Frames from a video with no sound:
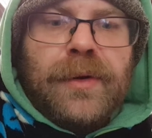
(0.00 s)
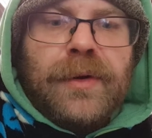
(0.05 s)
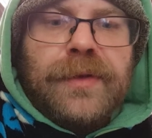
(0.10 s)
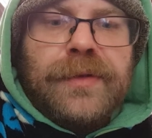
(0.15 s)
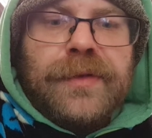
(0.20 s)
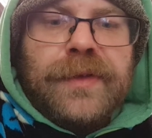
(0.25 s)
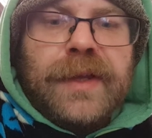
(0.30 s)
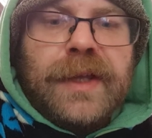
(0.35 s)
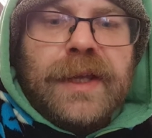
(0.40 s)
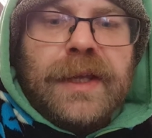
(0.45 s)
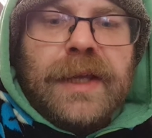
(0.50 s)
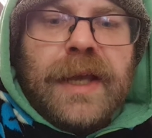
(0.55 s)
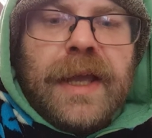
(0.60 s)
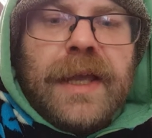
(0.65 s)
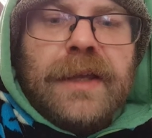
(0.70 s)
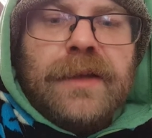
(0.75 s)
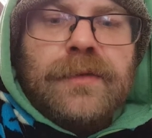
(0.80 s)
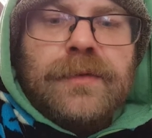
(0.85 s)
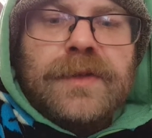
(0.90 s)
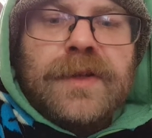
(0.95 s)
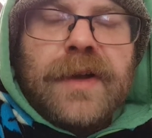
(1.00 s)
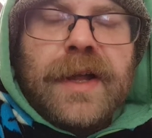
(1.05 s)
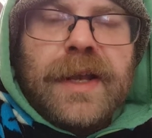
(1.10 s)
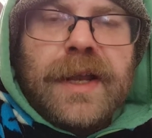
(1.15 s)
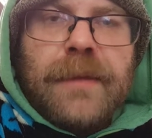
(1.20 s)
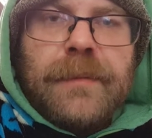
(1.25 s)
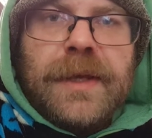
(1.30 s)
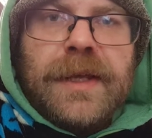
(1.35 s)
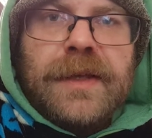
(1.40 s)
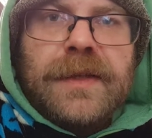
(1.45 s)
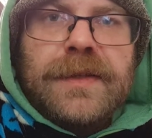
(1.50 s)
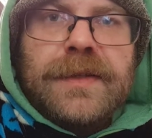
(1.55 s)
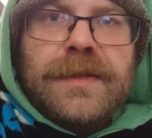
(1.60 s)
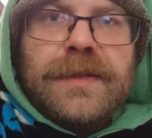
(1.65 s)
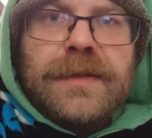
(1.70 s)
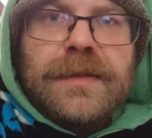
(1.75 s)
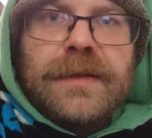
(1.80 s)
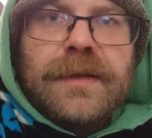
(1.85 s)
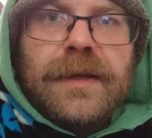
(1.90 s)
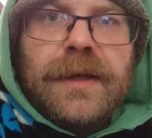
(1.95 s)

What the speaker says: on the Eagle Dynamics